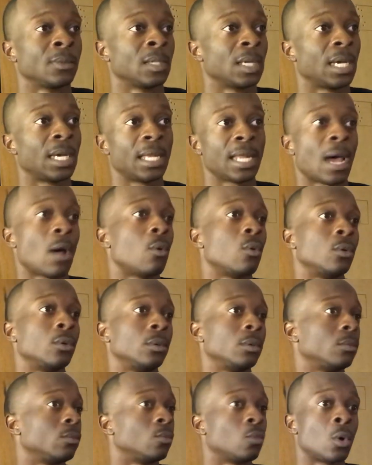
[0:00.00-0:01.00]
and I won't
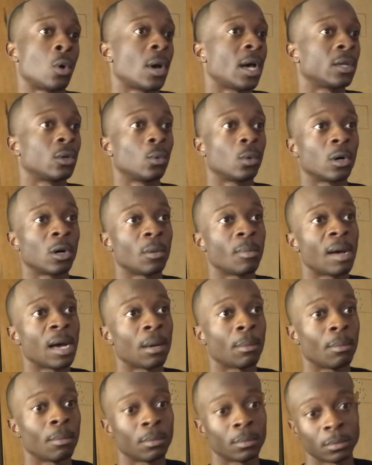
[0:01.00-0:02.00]
have to worry about,
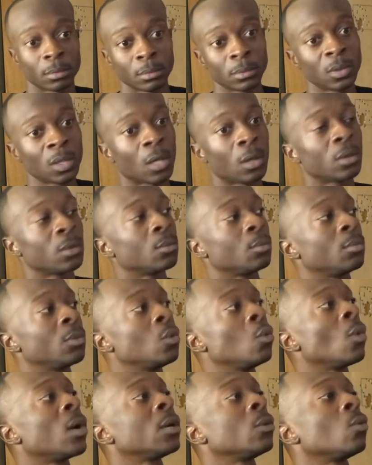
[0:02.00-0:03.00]
you know,
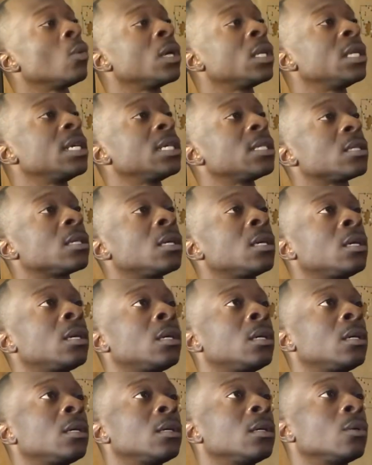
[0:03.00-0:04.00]
one less
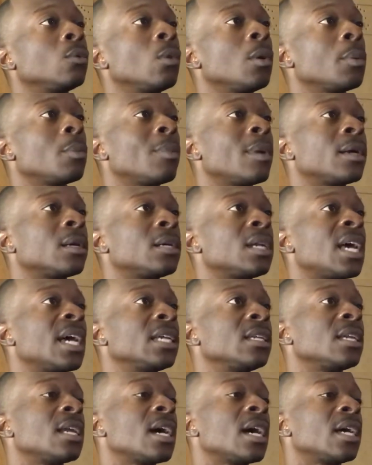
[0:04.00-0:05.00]
weapon mounted light
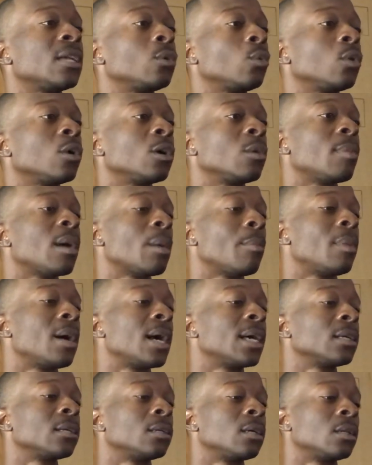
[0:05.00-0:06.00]
that I have to worry about
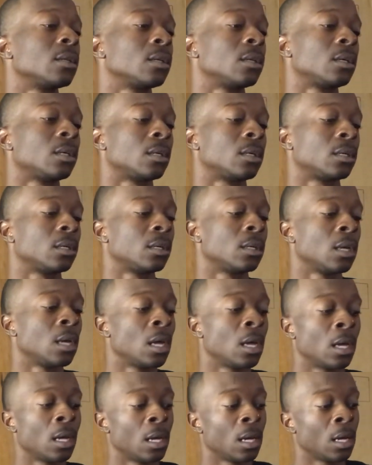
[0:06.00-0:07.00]
buying another
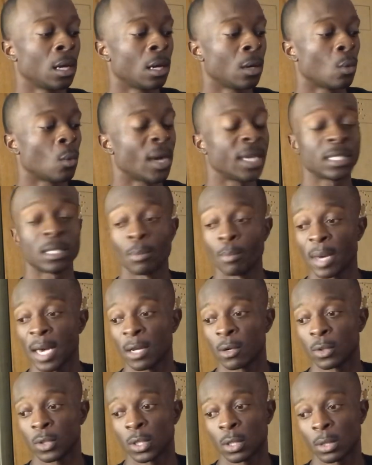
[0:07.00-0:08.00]
wasting
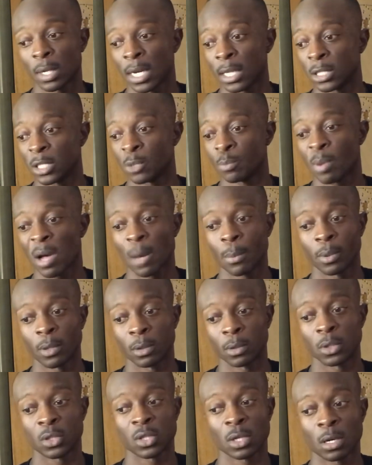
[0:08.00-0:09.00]
batteries on. I can just pop it on
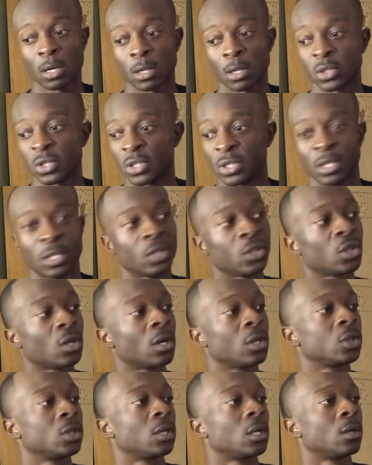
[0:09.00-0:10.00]
the charge. It'll
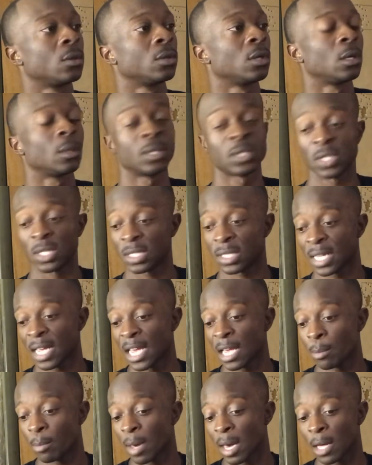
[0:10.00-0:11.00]
charge it on. It's the
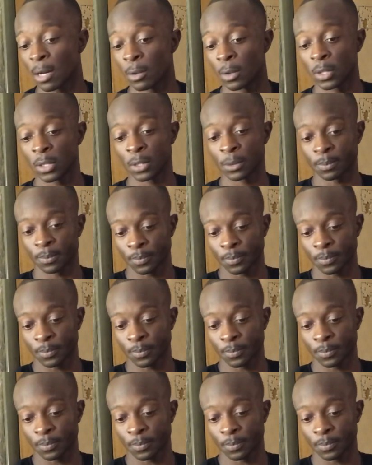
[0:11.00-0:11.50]
same batteries,